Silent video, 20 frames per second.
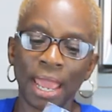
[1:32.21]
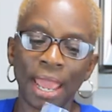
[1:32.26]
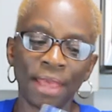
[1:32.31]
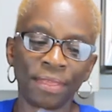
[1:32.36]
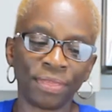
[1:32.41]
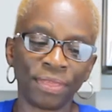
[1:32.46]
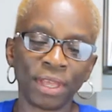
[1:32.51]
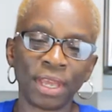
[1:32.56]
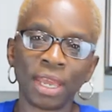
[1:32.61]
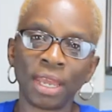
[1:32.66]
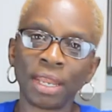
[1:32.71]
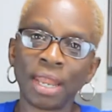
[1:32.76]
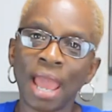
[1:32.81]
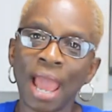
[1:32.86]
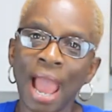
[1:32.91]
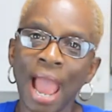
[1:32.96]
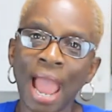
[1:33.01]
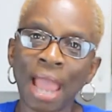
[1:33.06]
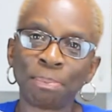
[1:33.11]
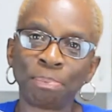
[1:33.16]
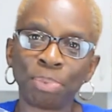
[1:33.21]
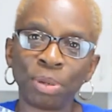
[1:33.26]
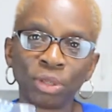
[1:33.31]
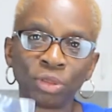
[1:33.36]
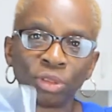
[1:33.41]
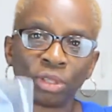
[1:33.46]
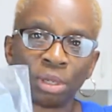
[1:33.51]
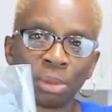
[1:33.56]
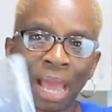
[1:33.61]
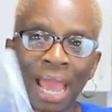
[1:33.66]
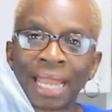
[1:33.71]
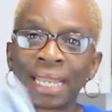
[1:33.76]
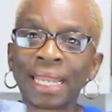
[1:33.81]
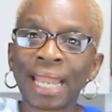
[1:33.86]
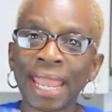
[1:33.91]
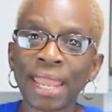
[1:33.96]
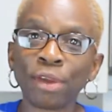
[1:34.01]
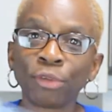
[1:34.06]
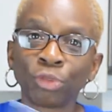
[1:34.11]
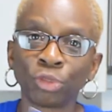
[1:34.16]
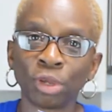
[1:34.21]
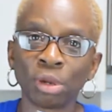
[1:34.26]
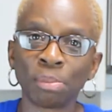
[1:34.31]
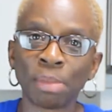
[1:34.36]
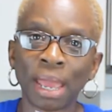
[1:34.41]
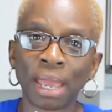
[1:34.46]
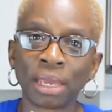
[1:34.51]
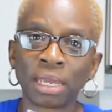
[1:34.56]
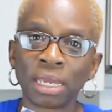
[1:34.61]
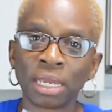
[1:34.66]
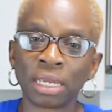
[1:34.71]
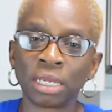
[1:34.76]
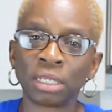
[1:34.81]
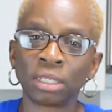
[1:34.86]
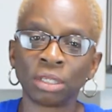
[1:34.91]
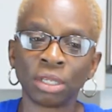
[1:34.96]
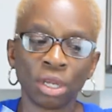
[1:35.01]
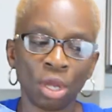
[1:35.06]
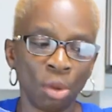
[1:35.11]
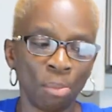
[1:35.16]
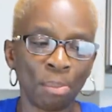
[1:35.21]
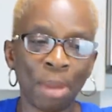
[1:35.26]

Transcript: and then I layered them in